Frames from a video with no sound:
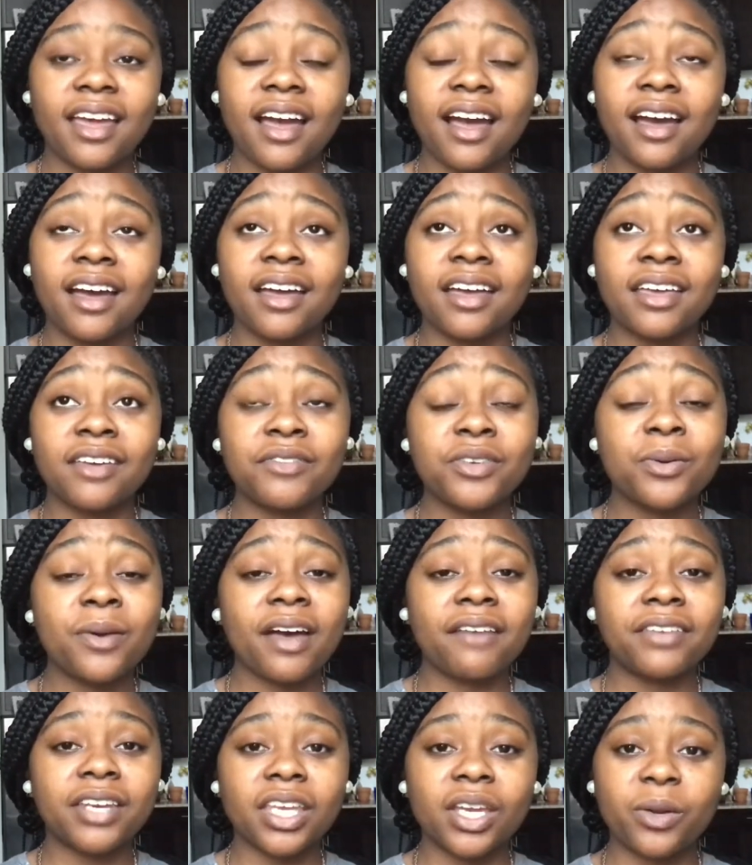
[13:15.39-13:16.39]
Uh, if you
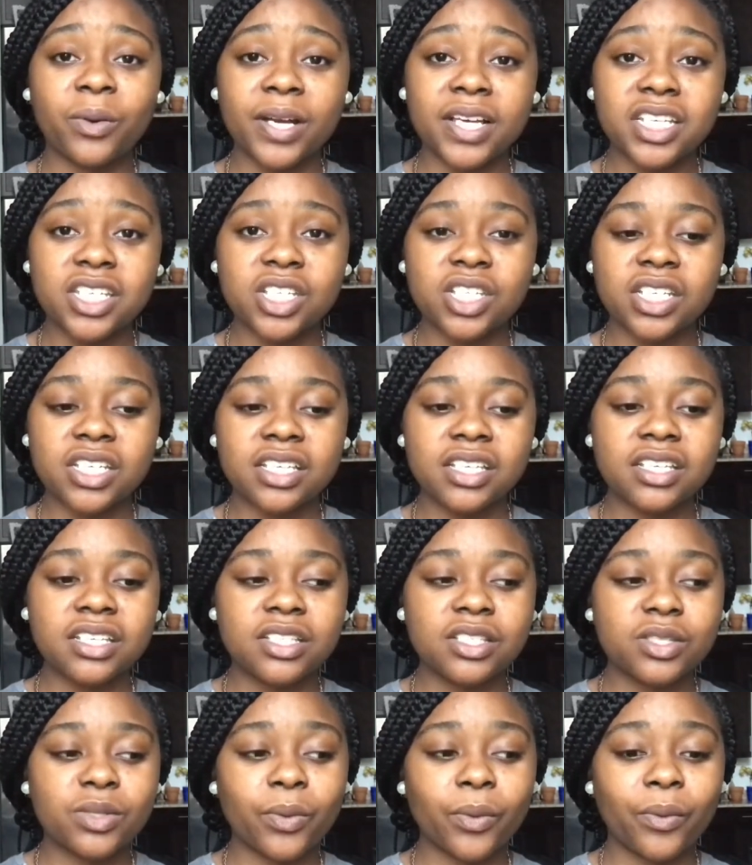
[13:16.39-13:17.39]
have any
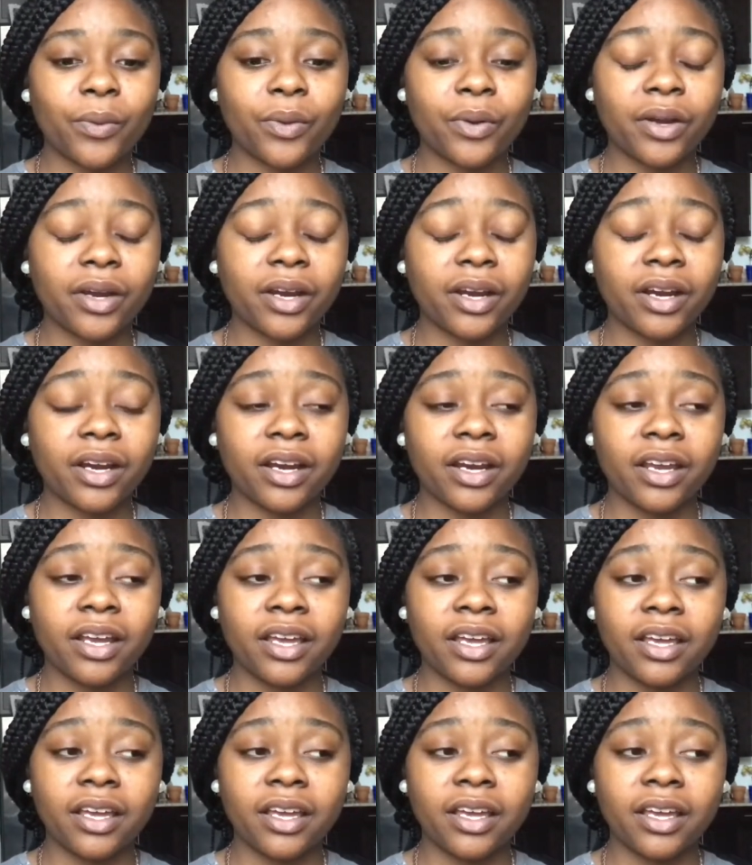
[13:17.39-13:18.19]
questions or